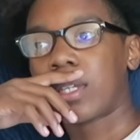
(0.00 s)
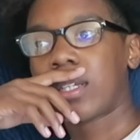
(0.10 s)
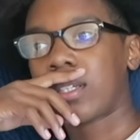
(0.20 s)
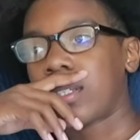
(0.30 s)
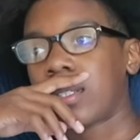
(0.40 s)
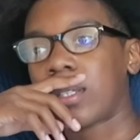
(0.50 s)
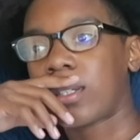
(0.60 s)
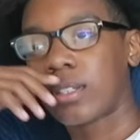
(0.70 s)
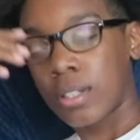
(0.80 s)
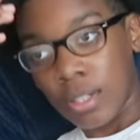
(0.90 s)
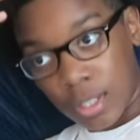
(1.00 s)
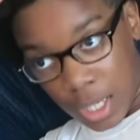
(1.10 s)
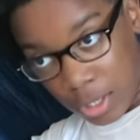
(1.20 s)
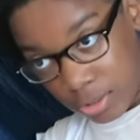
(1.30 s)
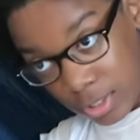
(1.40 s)
Yeah, he said
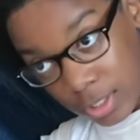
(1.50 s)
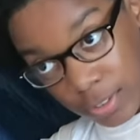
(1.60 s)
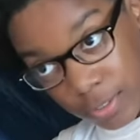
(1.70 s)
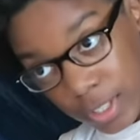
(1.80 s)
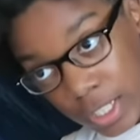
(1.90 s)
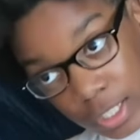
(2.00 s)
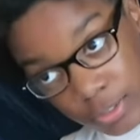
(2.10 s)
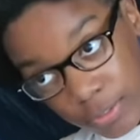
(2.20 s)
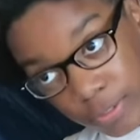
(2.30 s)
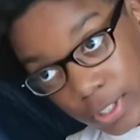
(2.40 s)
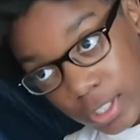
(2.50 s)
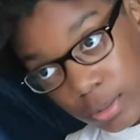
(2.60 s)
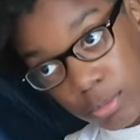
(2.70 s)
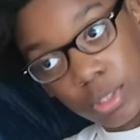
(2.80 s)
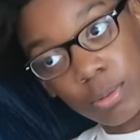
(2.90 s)
he was trying to get it fixed,
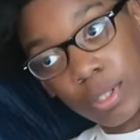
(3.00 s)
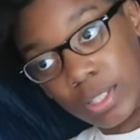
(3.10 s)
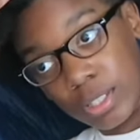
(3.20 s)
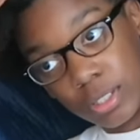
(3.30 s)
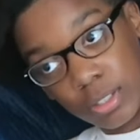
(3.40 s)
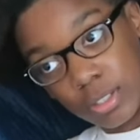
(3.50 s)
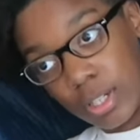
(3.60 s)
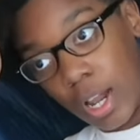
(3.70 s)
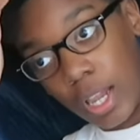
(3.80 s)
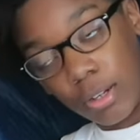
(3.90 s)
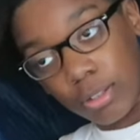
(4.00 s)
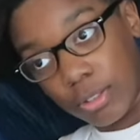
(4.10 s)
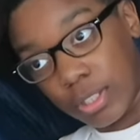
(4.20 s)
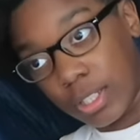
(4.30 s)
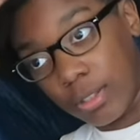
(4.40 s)
but it's probably just, I ain't going to use
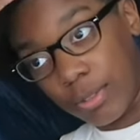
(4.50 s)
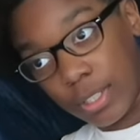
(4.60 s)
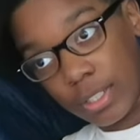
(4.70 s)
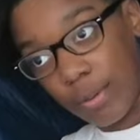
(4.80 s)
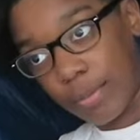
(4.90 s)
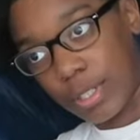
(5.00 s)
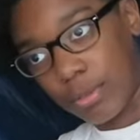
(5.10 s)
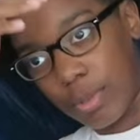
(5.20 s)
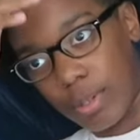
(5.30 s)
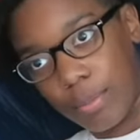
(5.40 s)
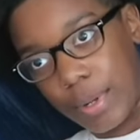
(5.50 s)
it anyway, so I'm going to bring a